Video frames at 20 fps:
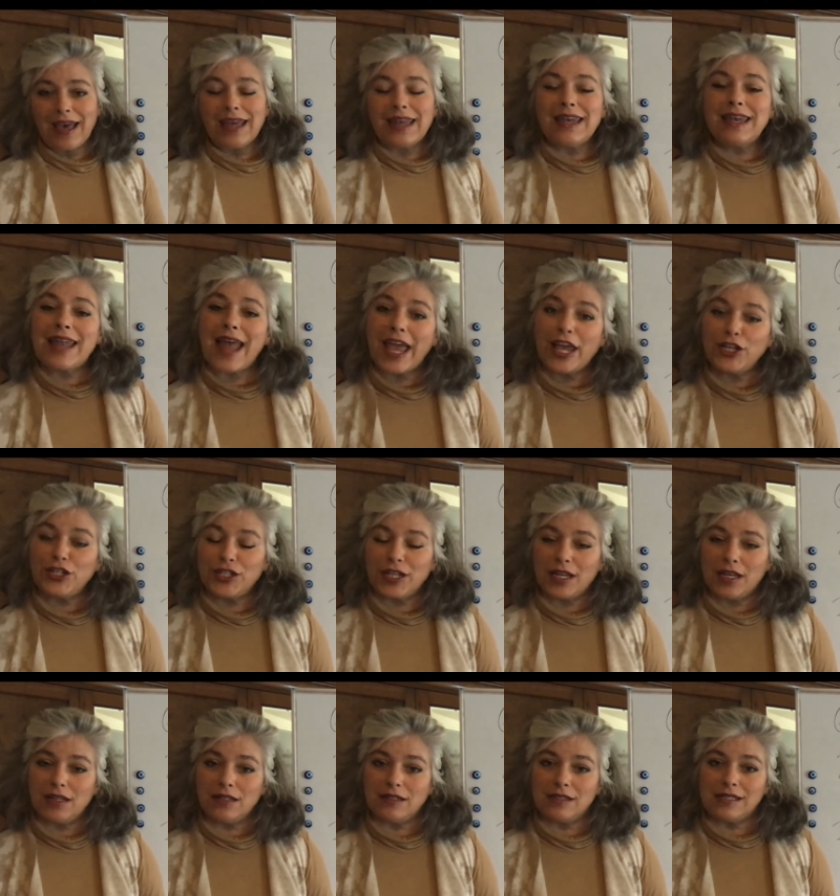
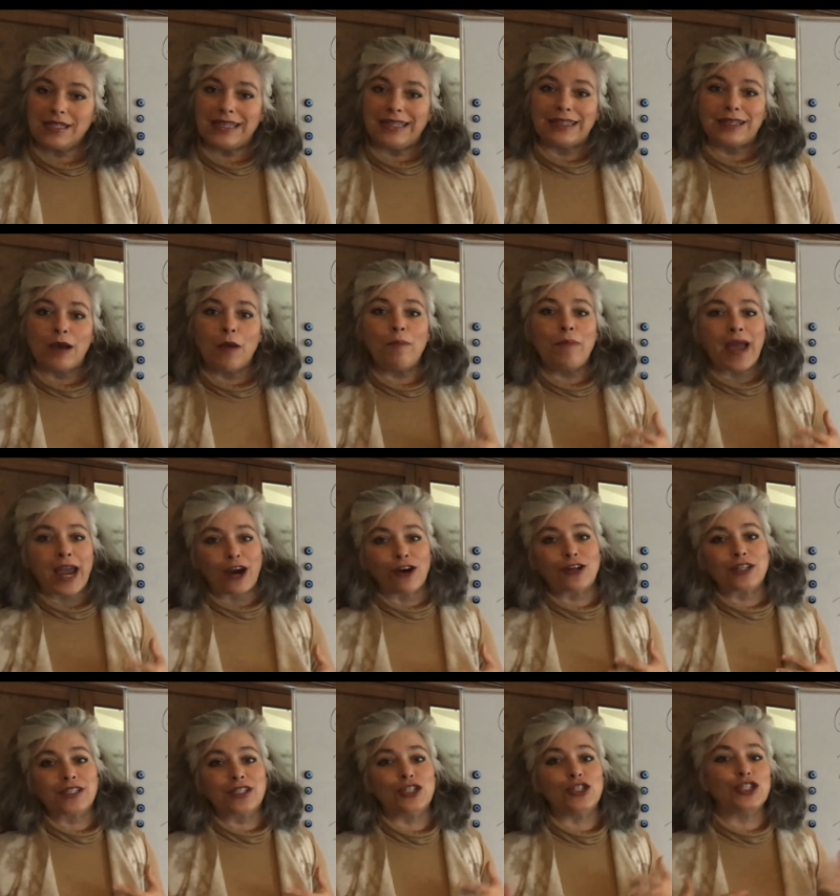nations in
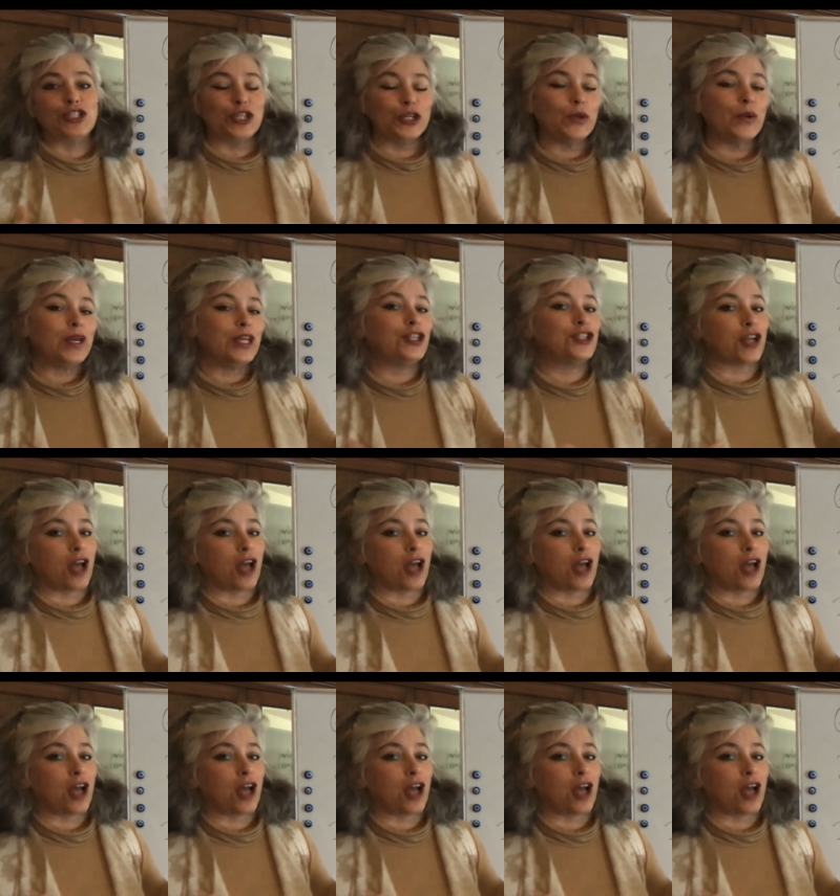comparison to each